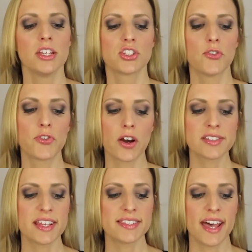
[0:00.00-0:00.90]
So
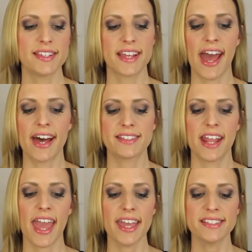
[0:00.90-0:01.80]
first it says it has
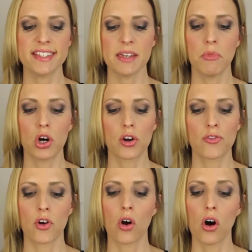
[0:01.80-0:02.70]
an AC motor
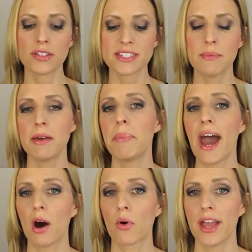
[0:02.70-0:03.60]
for ultimate
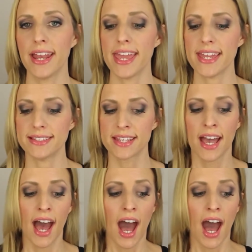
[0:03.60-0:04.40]
power and heat.